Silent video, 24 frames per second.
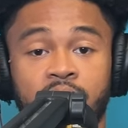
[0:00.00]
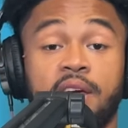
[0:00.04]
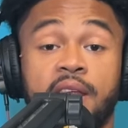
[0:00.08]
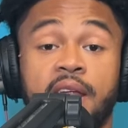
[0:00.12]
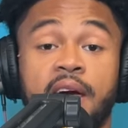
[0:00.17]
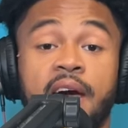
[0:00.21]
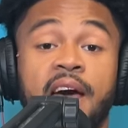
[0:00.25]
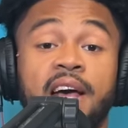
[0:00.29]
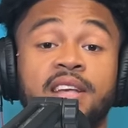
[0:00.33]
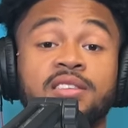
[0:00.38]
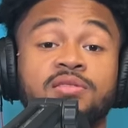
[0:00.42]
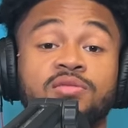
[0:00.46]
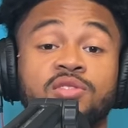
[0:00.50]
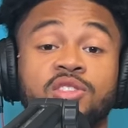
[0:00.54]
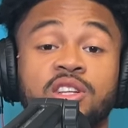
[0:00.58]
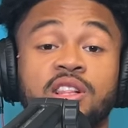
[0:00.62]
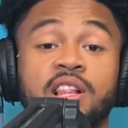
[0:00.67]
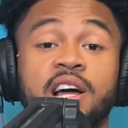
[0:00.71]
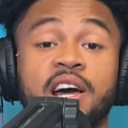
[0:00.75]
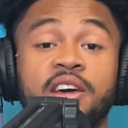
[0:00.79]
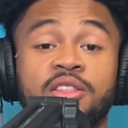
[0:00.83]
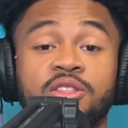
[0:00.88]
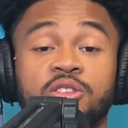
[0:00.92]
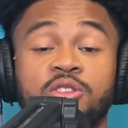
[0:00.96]
And as of
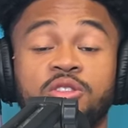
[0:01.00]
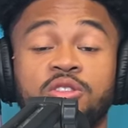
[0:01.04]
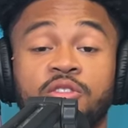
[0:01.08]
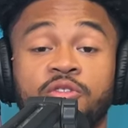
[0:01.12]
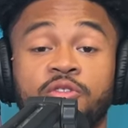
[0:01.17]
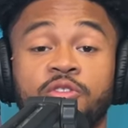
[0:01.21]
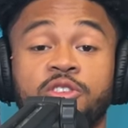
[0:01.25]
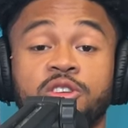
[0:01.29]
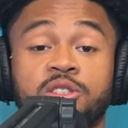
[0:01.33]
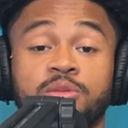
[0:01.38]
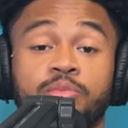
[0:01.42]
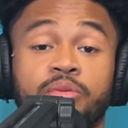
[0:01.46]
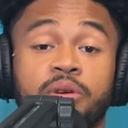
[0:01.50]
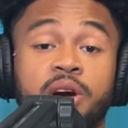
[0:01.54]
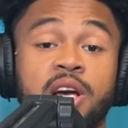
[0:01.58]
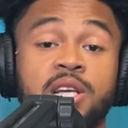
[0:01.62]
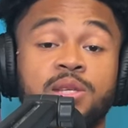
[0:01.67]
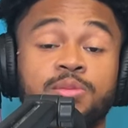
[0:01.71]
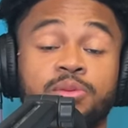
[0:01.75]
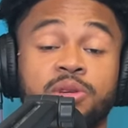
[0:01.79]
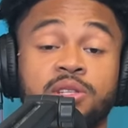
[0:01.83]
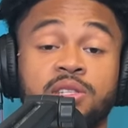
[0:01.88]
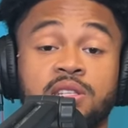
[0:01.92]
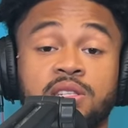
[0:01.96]
July 31st,
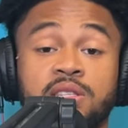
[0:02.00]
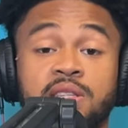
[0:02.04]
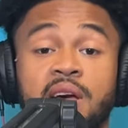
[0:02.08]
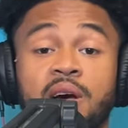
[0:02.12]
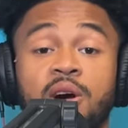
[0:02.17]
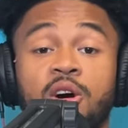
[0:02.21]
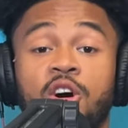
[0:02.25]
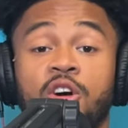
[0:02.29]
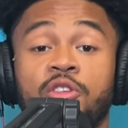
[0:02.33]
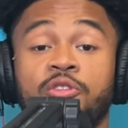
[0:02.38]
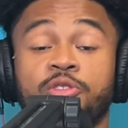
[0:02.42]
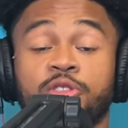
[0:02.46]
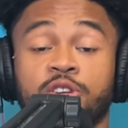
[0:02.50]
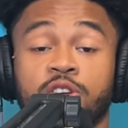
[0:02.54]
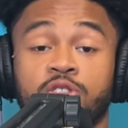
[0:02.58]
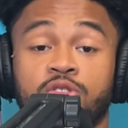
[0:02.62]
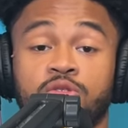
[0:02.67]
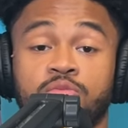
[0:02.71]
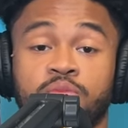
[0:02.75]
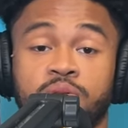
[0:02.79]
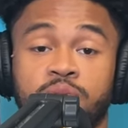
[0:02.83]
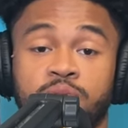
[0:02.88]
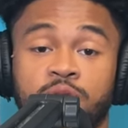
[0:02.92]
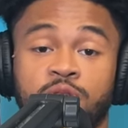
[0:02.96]
Prize Picks is now offering a
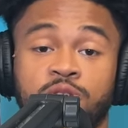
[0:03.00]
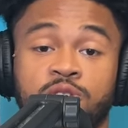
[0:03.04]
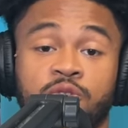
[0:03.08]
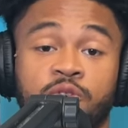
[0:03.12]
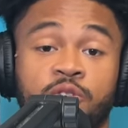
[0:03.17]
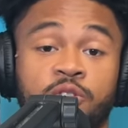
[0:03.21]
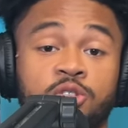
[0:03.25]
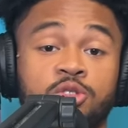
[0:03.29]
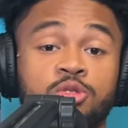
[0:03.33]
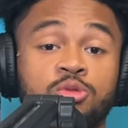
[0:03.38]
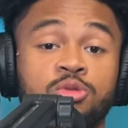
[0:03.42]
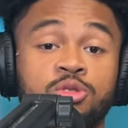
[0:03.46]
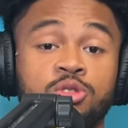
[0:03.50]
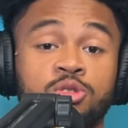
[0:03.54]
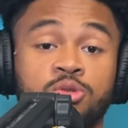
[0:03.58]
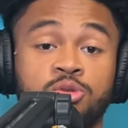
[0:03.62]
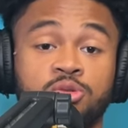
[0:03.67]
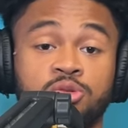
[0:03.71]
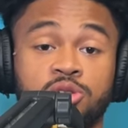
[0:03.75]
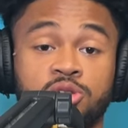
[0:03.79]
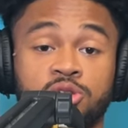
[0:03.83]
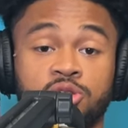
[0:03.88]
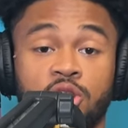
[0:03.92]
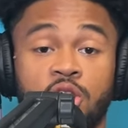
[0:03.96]
new promotion for new
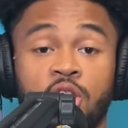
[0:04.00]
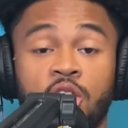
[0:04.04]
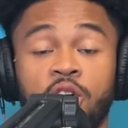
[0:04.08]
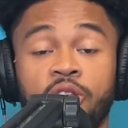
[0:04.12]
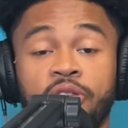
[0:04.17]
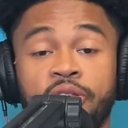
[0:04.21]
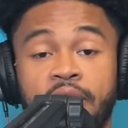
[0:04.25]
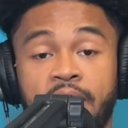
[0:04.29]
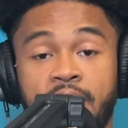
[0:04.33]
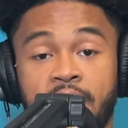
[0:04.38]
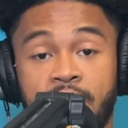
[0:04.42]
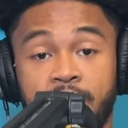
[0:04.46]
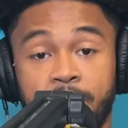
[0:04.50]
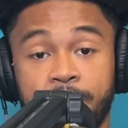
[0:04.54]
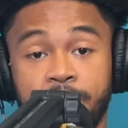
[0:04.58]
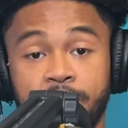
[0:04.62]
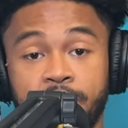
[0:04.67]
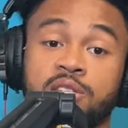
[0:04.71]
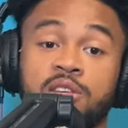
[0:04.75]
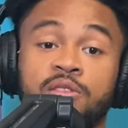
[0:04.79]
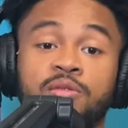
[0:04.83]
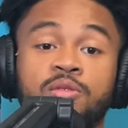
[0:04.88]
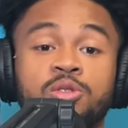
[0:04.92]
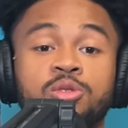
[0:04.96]
users on the app.
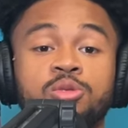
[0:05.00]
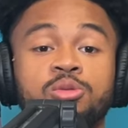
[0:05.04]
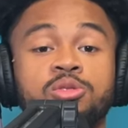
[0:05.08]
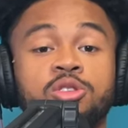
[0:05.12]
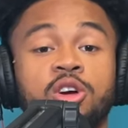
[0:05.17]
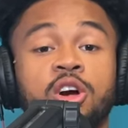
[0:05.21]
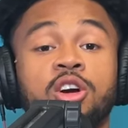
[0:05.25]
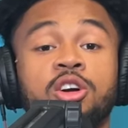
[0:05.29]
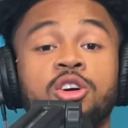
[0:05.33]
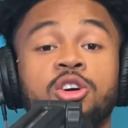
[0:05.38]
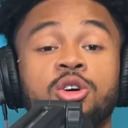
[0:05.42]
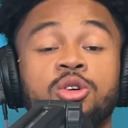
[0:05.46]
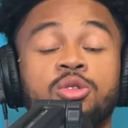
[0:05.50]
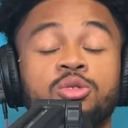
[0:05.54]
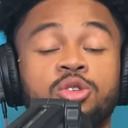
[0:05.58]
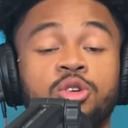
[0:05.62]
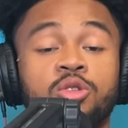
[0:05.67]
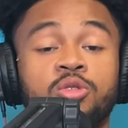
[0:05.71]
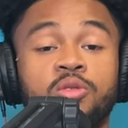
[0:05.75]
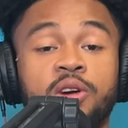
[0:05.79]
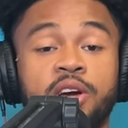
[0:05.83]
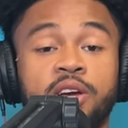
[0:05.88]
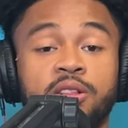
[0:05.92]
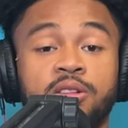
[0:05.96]
If you use our code
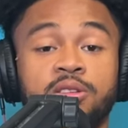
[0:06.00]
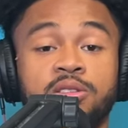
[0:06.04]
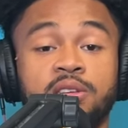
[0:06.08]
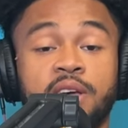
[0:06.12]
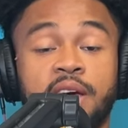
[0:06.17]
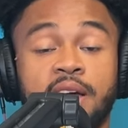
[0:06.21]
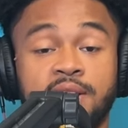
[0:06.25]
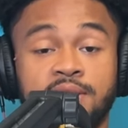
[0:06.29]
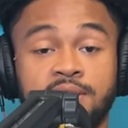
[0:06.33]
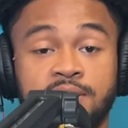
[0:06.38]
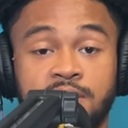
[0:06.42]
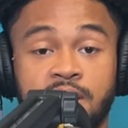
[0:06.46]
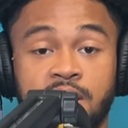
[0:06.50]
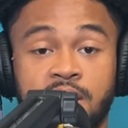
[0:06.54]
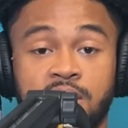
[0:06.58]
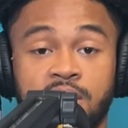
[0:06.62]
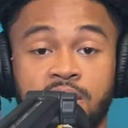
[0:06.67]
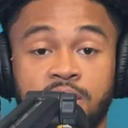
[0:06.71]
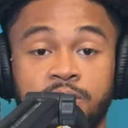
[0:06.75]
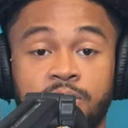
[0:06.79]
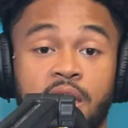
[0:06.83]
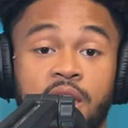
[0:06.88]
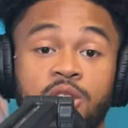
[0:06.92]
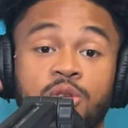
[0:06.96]
no regulars at sign
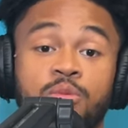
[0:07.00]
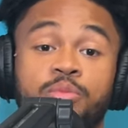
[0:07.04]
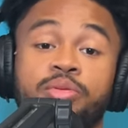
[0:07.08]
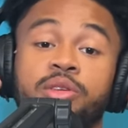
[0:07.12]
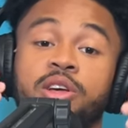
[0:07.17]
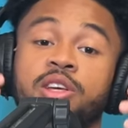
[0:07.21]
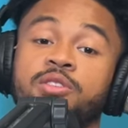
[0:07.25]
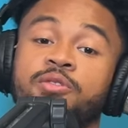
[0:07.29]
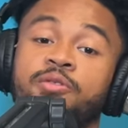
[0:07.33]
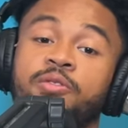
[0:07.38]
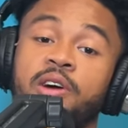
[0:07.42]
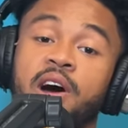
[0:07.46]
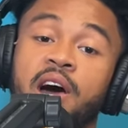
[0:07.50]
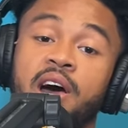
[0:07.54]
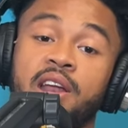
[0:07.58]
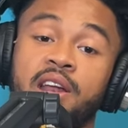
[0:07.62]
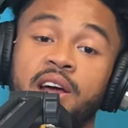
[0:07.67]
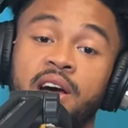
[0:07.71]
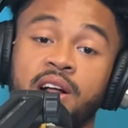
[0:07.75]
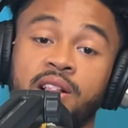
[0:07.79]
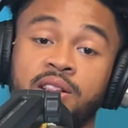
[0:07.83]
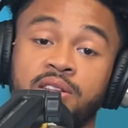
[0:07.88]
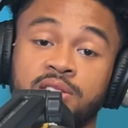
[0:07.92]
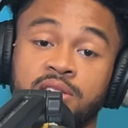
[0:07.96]
up and you place
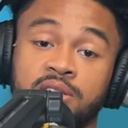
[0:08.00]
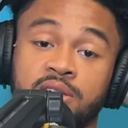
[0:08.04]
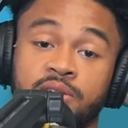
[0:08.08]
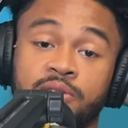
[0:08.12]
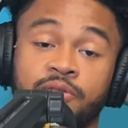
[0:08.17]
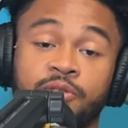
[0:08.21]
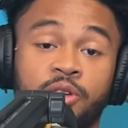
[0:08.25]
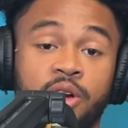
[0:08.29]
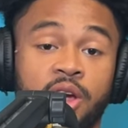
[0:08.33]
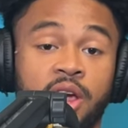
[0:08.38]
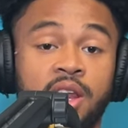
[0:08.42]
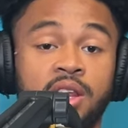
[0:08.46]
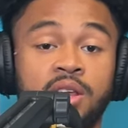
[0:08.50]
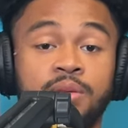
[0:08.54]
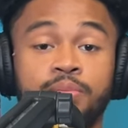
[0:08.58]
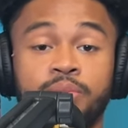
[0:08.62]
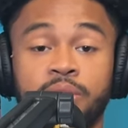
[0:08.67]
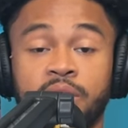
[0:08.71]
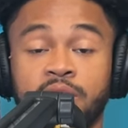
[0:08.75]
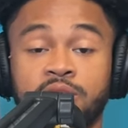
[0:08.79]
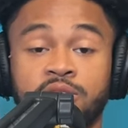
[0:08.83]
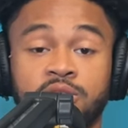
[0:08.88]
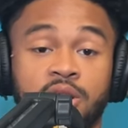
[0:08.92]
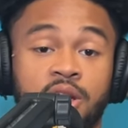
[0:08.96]
$5 in for any
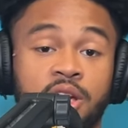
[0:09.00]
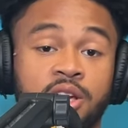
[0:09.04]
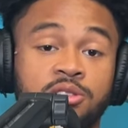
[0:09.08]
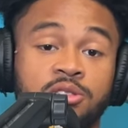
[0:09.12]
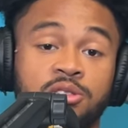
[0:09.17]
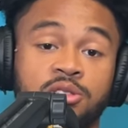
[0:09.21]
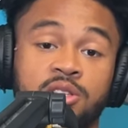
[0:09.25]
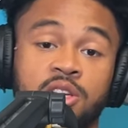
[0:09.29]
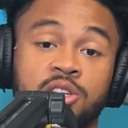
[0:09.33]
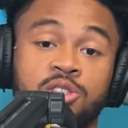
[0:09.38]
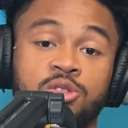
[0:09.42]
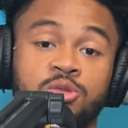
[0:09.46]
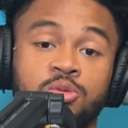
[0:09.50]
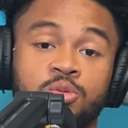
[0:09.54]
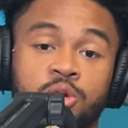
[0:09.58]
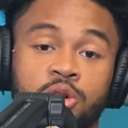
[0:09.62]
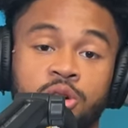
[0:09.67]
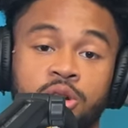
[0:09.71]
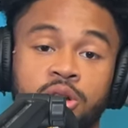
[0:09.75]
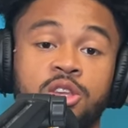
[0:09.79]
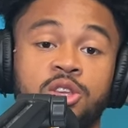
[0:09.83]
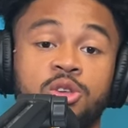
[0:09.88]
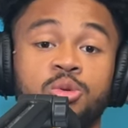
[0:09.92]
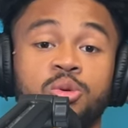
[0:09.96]
picks or entries that you
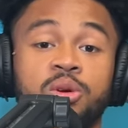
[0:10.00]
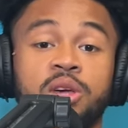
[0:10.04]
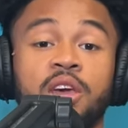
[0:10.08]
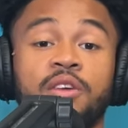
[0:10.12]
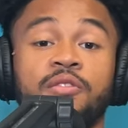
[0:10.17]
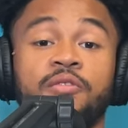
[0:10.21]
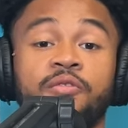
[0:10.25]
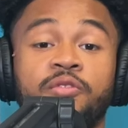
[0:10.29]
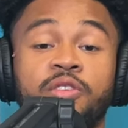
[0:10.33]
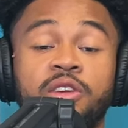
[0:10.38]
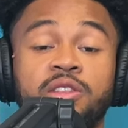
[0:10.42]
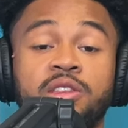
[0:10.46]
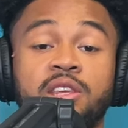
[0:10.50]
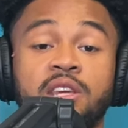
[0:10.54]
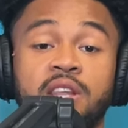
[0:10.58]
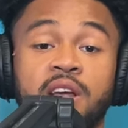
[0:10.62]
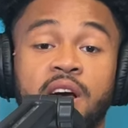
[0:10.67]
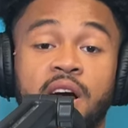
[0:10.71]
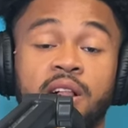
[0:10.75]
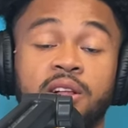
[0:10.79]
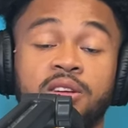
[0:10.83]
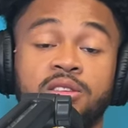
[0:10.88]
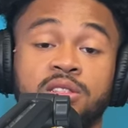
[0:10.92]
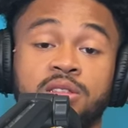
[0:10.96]
want, you will get
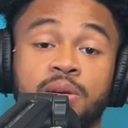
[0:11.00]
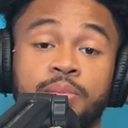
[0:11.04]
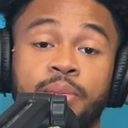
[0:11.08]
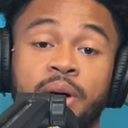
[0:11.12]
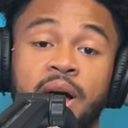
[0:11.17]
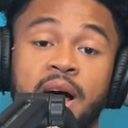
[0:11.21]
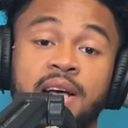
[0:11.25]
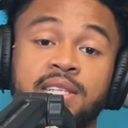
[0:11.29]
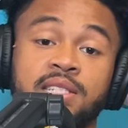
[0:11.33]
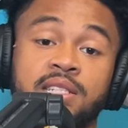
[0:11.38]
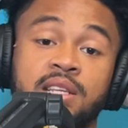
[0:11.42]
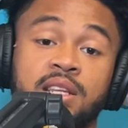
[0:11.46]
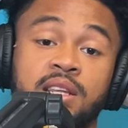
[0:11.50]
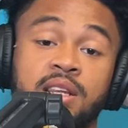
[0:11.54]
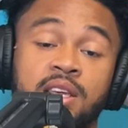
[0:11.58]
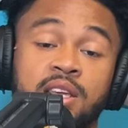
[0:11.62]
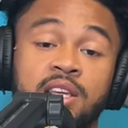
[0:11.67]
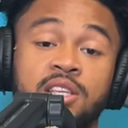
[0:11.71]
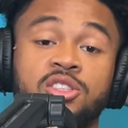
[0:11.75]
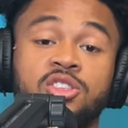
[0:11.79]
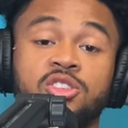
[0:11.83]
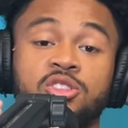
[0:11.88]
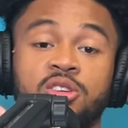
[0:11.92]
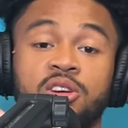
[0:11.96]
$50 deposited
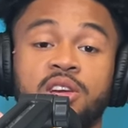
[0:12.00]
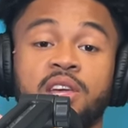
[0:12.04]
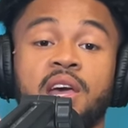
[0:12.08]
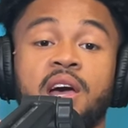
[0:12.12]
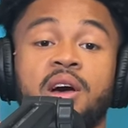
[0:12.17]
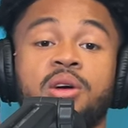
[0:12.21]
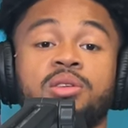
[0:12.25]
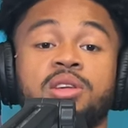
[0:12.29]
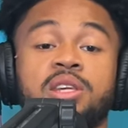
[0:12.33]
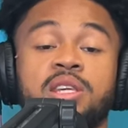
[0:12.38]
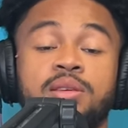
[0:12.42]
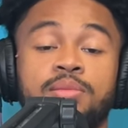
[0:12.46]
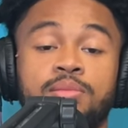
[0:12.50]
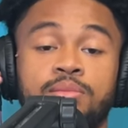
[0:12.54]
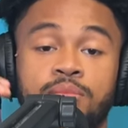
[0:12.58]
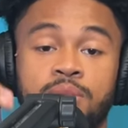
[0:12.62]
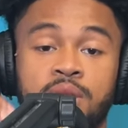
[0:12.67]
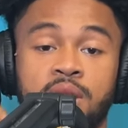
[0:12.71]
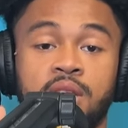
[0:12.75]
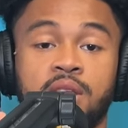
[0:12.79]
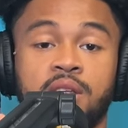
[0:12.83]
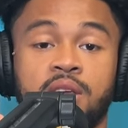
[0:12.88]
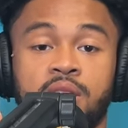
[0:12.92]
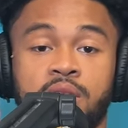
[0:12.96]
into your account
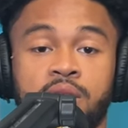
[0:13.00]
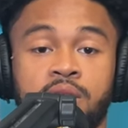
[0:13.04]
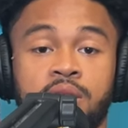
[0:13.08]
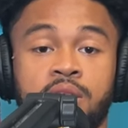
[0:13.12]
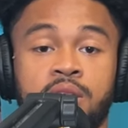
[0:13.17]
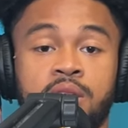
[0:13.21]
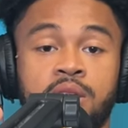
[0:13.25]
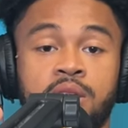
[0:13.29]
immediately.